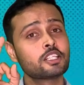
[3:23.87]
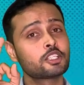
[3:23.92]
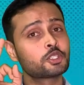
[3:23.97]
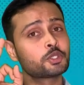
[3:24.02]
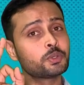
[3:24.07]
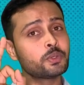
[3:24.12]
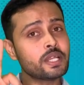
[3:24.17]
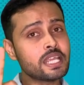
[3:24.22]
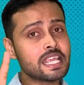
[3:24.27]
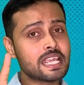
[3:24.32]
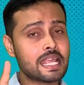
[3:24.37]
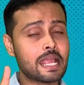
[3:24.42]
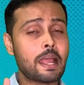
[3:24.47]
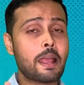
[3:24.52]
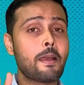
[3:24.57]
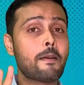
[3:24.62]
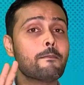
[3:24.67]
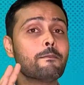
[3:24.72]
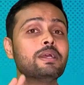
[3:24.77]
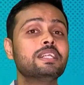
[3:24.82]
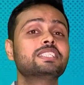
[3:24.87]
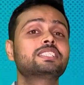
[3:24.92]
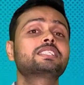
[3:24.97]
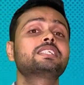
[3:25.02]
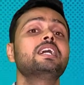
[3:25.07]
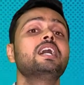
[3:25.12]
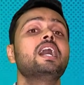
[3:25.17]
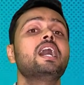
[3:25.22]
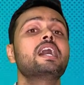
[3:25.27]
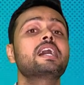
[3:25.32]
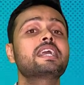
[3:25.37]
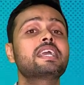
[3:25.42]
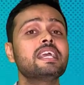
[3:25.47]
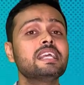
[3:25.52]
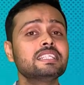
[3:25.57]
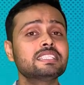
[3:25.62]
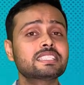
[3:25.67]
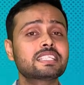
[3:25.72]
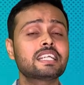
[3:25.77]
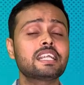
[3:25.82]
3 means
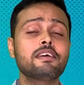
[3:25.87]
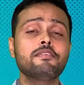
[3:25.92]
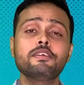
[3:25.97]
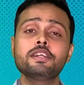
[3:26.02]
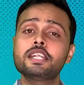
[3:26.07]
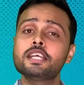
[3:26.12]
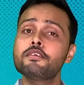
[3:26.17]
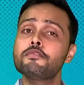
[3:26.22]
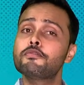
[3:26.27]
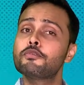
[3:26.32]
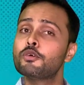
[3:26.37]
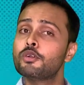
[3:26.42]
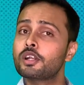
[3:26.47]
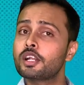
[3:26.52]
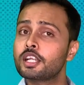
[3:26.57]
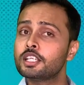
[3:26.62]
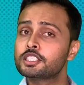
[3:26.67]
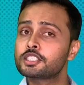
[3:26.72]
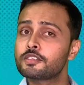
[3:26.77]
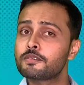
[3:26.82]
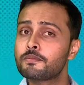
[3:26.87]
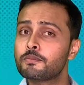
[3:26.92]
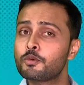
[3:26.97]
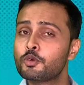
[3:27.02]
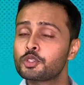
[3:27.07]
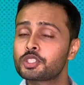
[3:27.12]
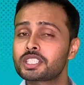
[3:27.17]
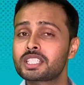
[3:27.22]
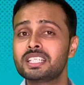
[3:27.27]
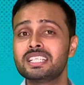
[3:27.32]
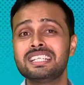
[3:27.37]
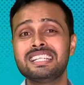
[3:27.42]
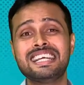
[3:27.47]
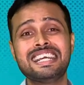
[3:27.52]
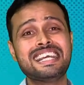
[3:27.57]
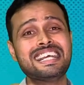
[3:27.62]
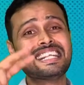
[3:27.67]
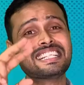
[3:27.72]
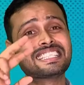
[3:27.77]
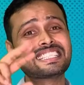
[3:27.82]
against gravity full range of motion.
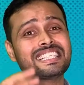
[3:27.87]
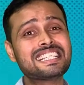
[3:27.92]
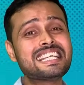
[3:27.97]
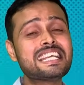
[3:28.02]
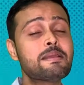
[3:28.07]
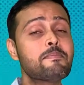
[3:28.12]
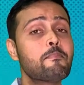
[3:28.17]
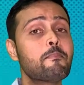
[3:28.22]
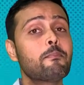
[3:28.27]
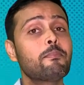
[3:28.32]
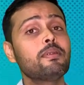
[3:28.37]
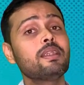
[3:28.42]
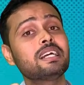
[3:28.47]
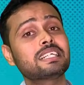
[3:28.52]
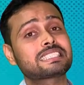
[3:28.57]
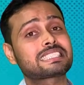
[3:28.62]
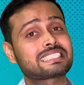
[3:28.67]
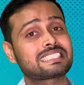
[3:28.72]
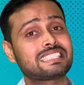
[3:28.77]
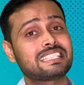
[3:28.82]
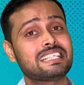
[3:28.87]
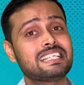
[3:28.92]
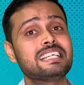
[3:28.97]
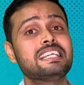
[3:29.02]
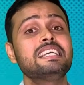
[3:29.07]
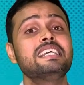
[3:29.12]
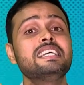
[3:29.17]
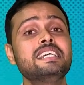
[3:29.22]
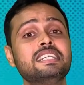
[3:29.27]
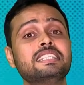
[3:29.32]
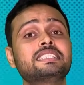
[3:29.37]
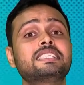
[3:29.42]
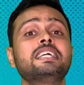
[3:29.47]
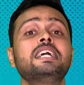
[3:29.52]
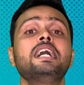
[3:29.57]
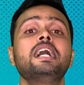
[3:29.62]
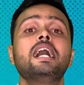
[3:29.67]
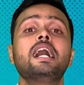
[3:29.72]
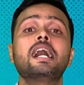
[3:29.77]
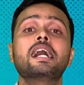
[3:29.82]
3 plus is
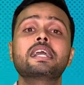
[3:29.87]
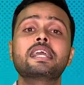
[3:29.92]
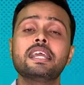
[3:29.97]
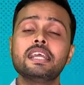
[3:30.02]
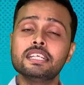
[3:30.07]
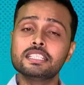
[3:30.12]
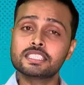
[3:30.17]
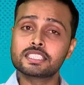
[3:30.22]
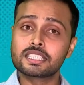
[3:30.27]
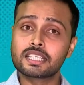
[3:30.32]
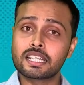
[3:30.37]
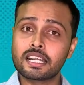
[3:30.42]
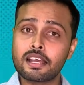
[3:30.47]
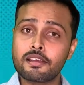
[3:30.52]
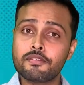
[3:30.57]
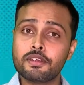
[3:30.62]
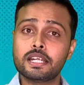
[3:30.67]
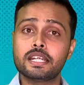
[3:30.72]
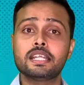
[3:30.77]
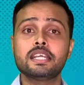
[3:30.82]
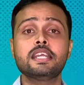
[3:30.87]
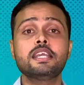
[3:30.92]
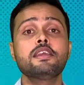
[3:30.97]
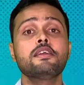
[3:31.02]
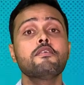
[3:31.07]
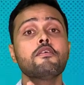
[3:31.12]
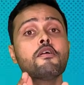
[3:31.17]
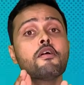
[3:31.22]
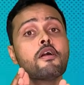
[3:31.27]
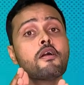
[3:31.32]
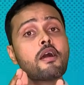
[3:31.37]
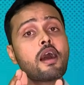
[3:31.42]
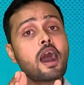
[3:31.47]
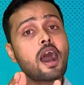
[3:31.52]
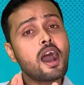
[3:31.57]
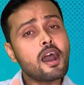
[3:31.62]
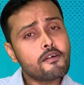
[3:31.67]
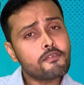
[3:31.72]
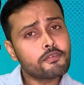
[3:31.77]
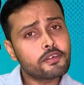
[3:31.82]
against gravity
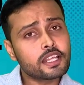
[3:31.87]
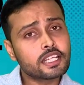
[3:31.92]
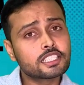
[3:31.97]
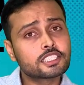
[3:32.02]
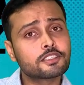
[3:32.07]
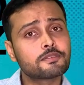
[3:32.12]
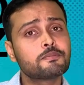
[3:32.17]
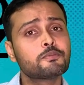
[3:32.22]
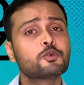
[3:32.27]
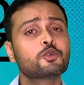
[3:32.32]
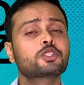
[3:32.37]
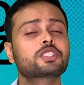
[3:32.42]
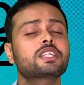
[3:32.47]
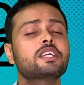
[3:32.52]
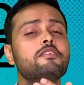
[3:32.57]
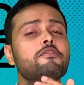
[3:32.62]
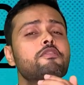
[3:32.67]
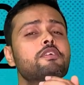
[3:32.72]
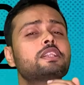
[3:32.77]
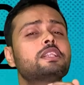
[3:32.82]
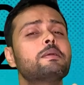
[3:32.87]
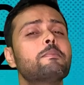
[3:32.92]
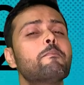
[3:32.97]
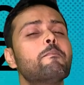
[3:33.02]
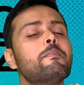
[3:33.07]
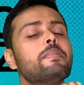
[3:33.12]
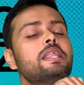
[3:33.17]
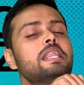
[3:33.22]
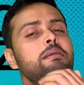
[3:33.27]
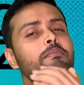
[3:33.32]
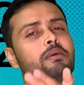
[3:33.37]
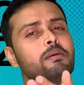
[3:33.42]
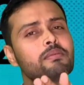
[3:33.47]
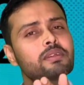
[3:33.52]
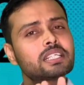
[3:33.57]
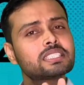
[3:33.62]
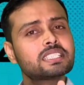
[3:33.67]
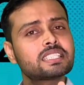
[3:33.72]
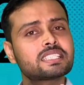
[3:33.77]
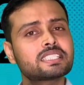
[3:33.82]
half range of motion with minimum
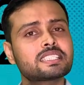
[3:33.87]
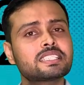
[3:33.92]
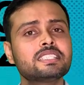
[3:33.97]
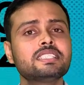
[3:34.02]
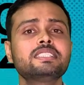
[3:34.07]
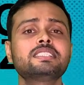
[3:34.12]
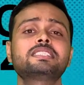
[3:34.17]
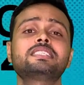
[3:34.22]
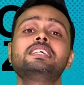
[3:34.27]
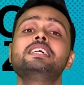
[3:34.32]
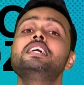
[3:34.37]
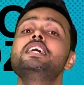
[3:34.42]
resistance.